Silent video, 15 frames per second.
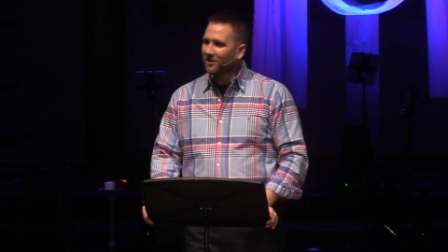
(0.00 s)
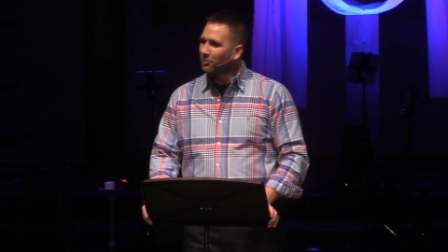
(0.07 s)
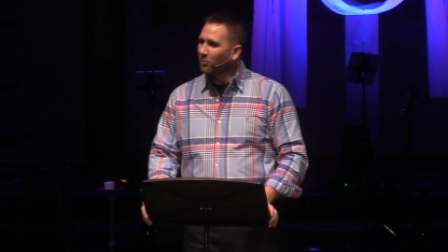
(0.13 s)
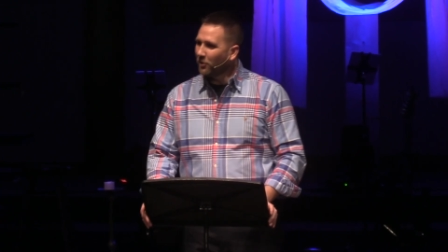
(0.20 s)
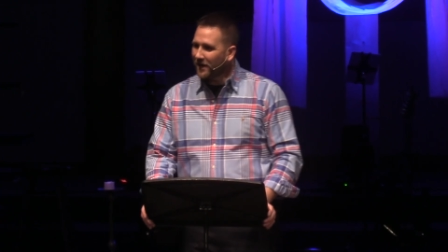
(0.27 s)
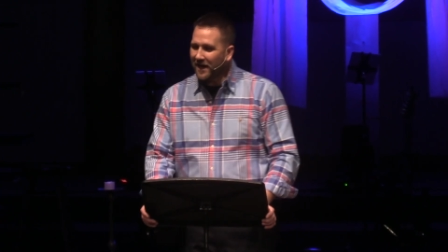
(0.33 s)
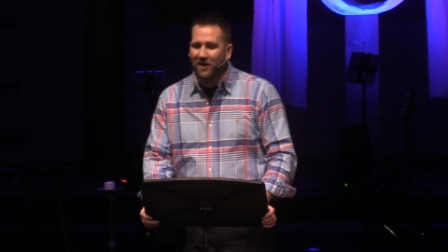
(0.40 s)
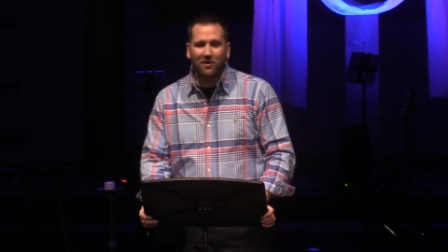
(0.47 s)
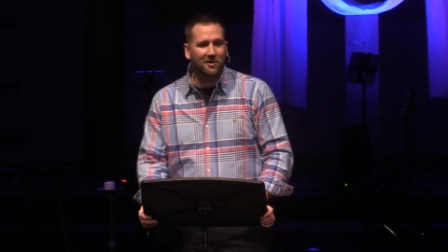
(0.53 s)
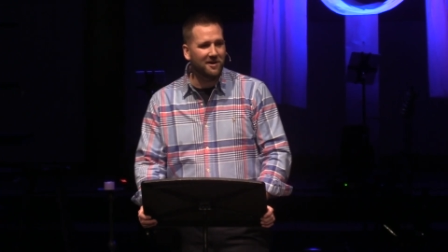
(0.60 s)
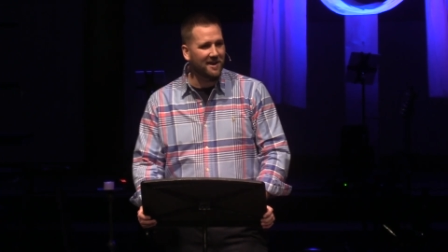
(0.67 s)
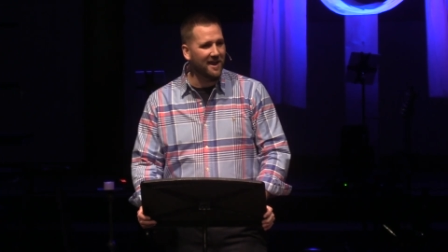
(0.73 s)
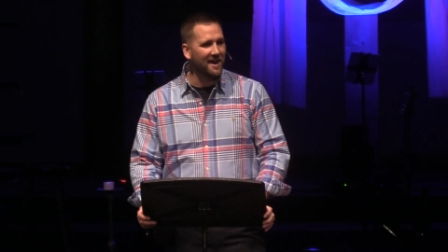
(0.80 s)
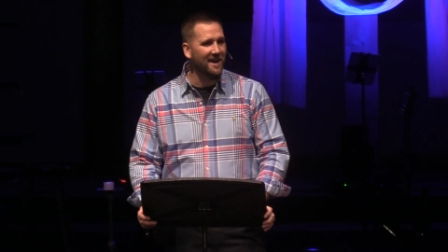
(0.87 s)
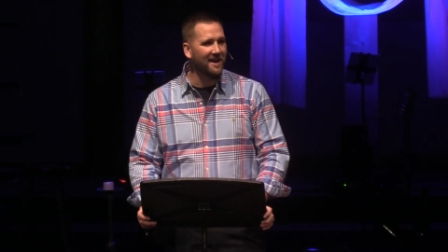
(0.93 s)
We're here
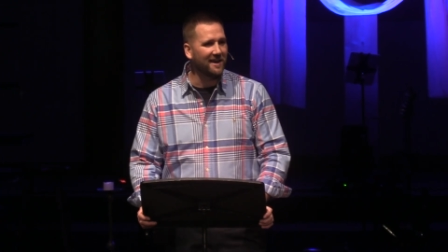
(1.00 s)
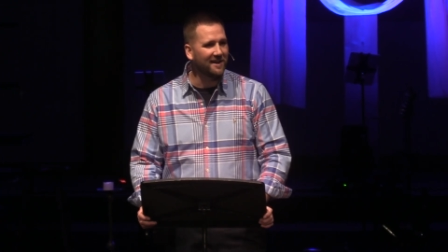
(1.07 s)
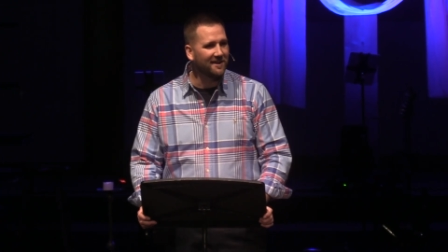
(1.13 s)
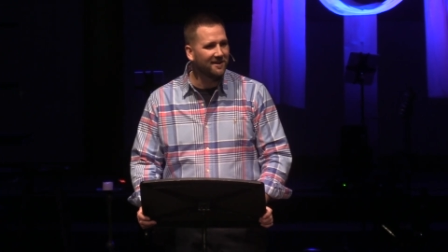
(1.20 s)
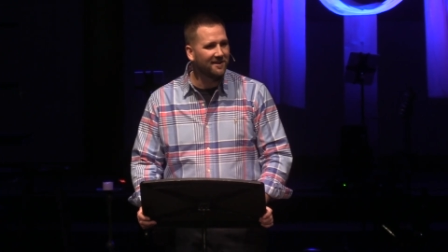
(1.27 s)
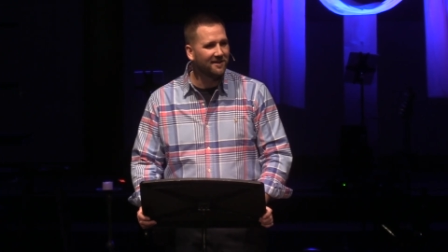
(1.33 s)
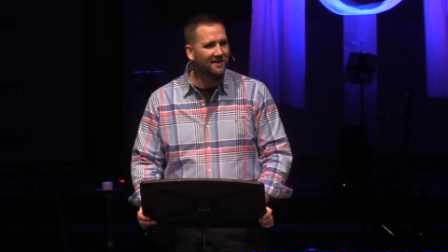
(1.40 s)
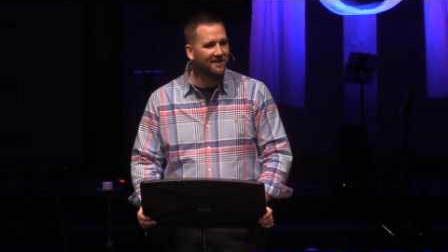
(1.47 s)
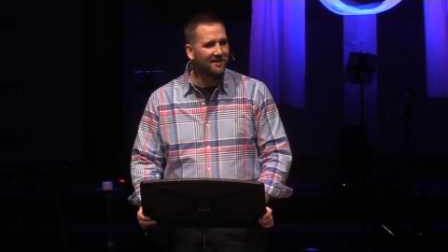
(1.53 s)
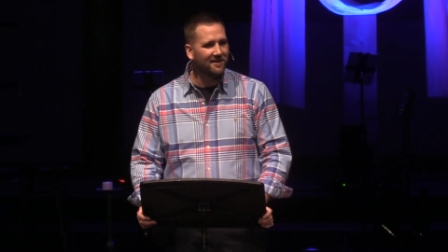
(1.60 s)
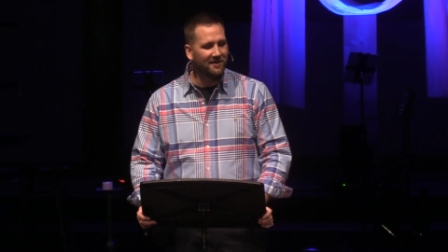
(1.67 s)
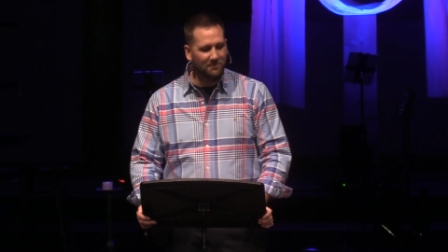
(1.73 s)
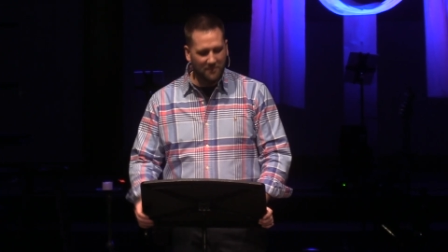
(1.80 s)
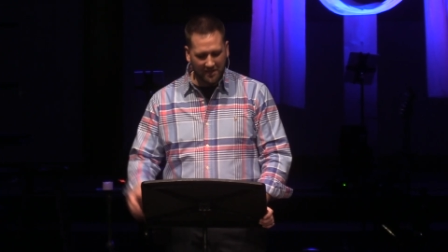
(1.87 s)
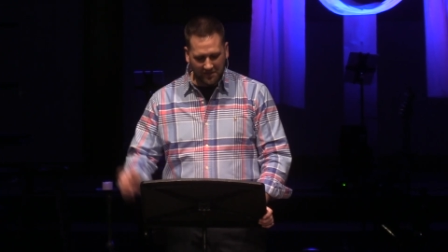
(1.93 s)
today
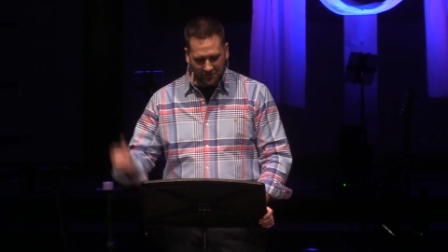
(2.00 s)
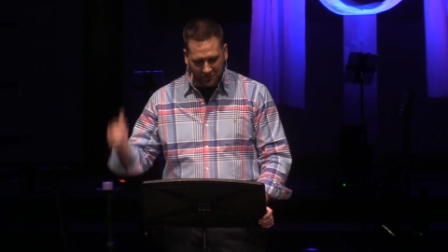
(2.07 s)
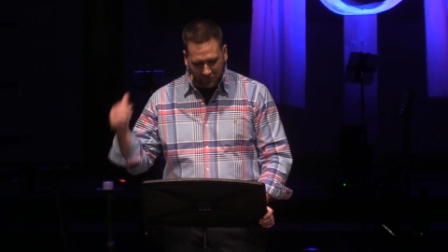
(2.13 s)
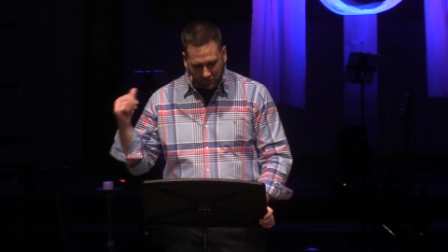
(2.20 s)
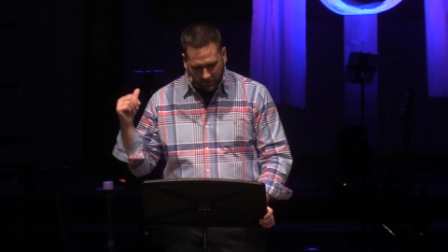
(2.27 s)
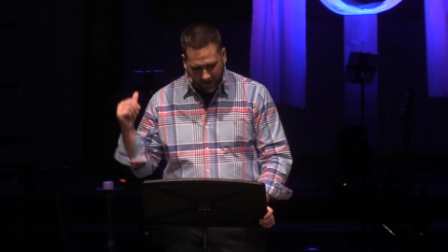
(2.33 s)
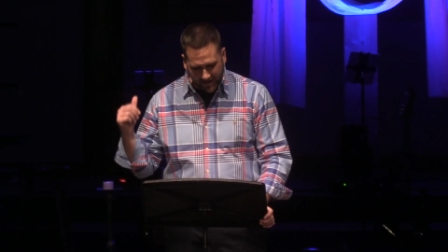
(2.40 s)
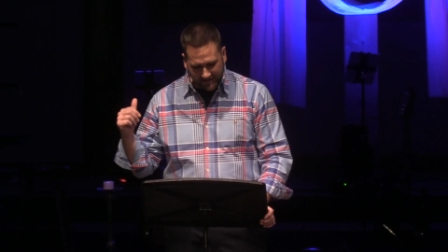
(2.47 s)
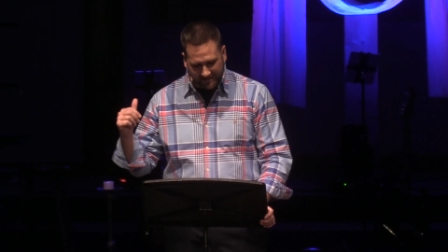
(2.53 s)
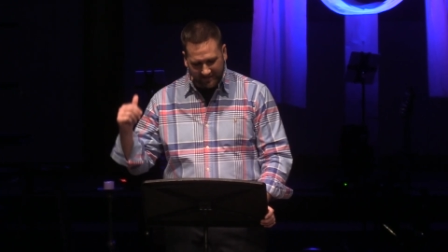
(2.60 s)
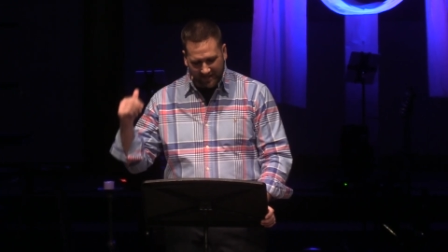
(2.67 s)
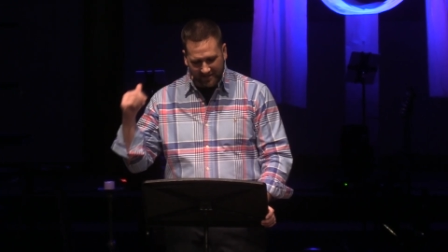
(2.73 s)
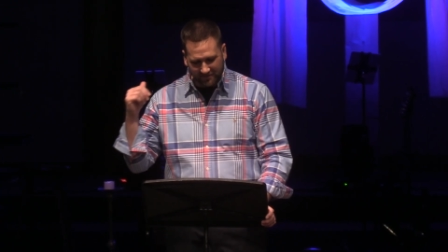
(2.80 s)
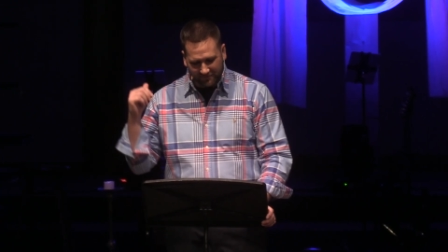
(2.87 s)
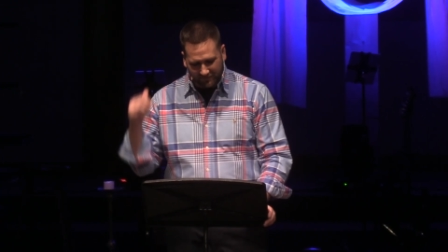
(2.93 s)
because Christ
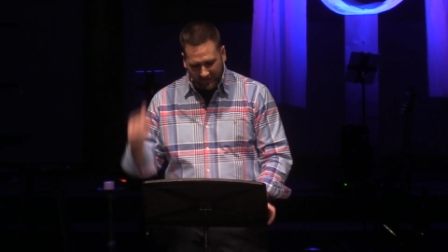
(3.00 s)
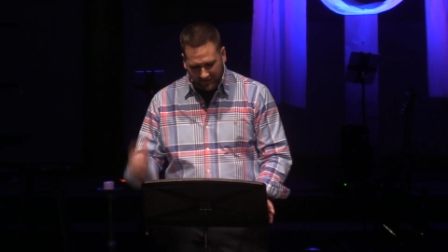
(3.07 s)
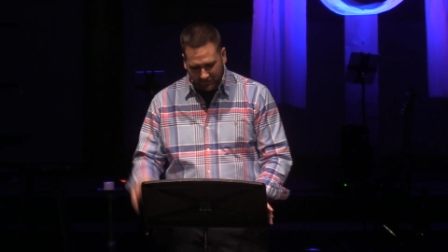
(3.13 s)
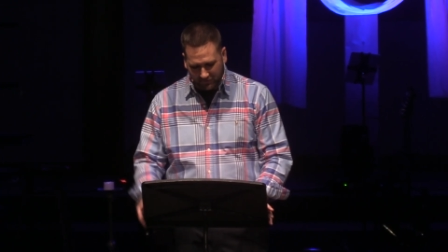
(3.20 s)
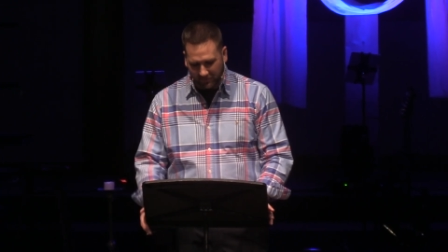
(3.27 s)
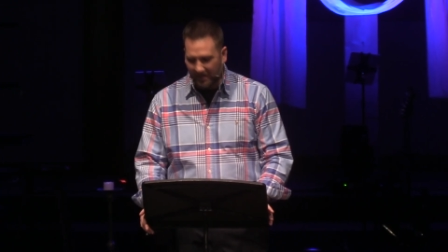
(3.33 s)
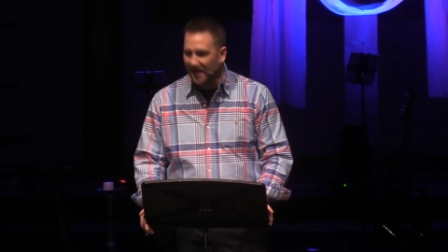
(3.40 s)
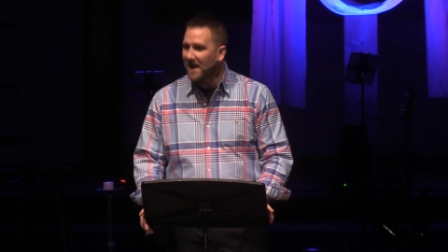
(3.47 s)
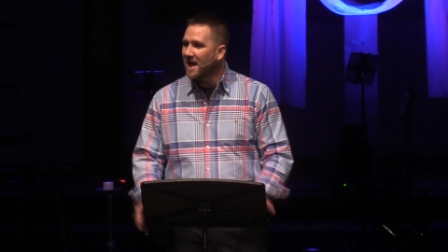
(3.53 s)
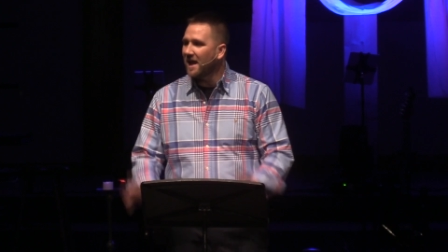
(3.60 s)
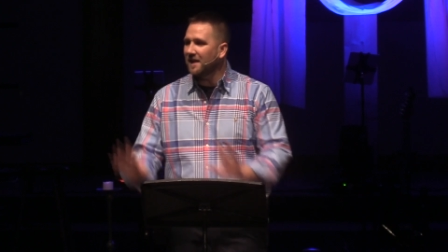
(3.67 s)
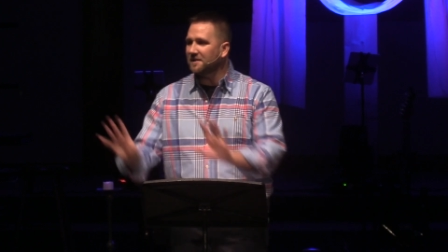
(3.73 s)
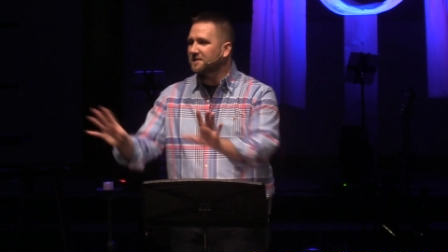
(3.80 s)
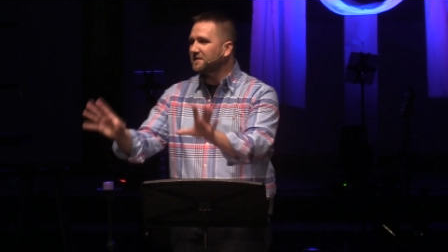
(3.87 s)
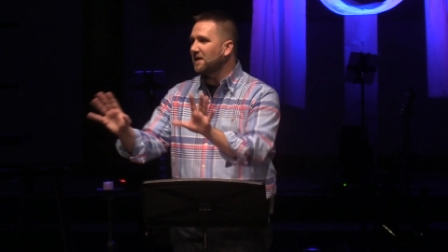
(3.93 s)
has victory.
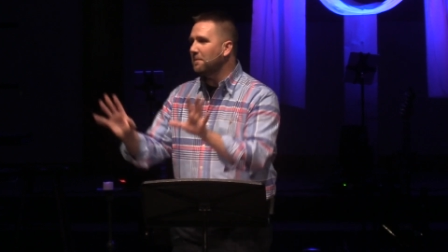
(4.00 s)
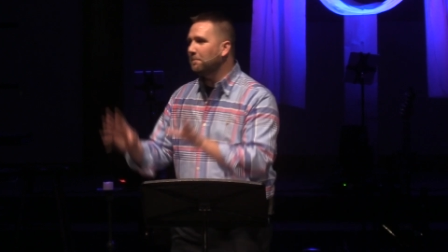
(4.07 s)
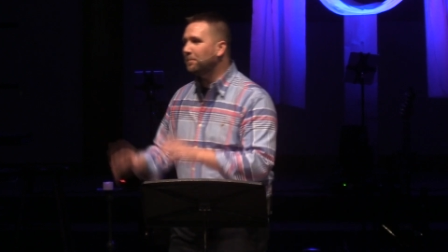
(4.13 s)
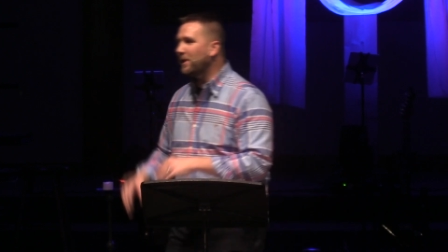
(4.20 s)
In some